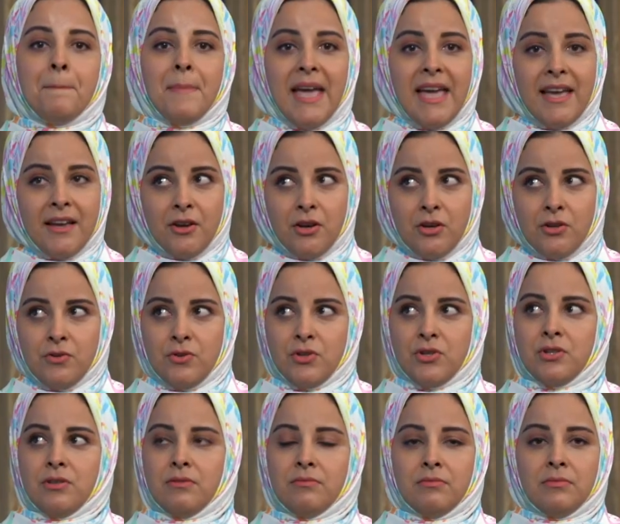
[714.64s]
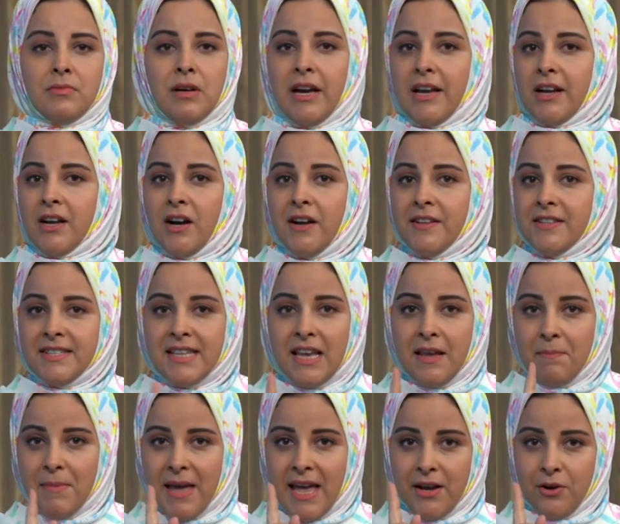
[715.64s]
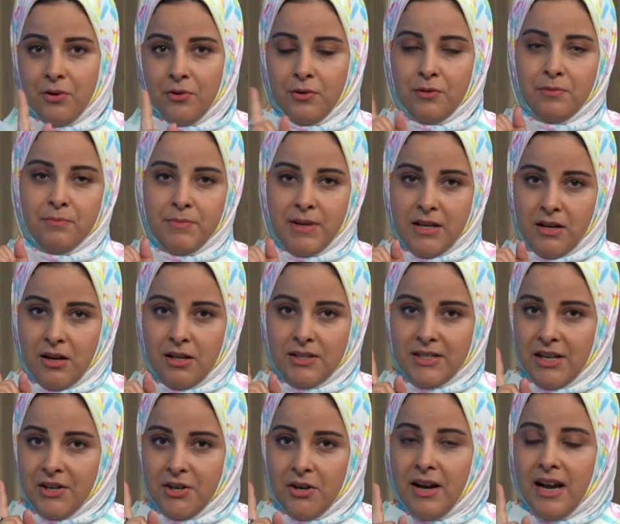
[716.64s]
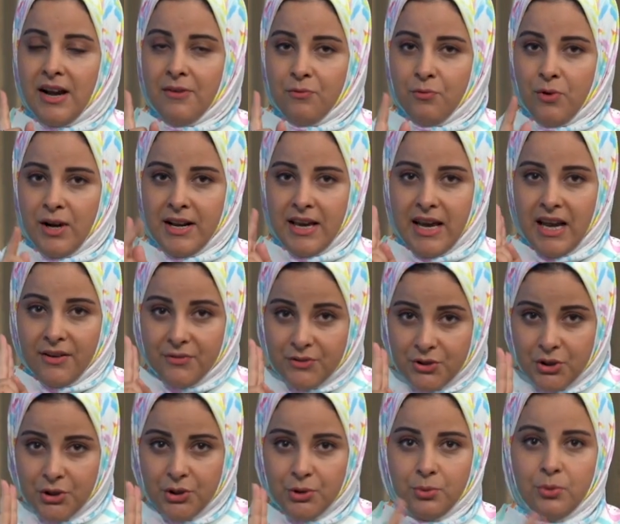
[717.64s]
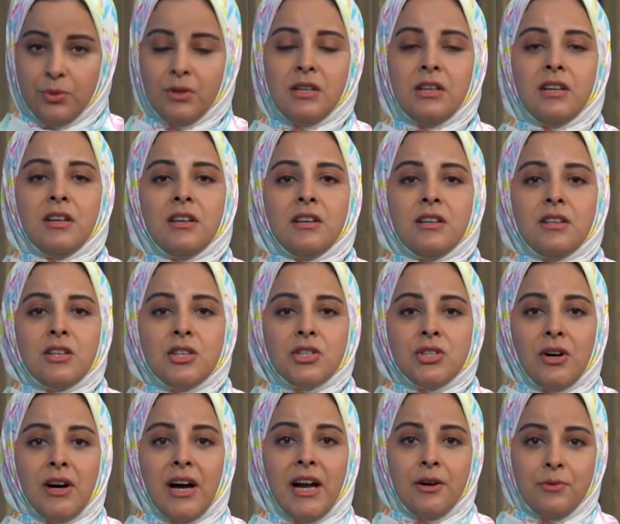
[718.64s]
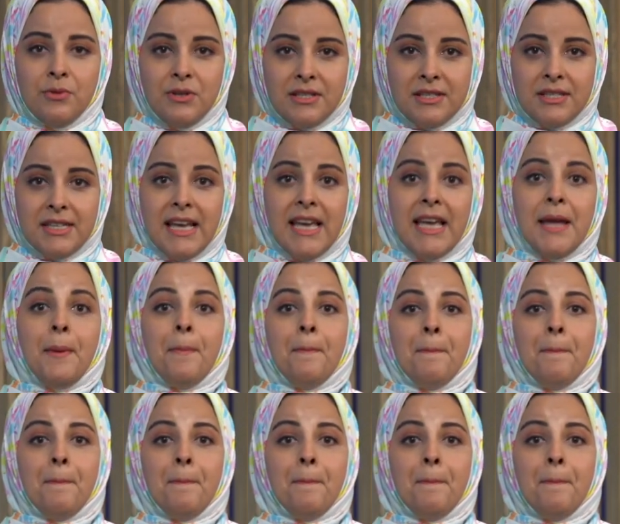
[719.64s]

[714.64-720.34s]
Mangoes. I can't say mango because I don't have one, I have two. So I will say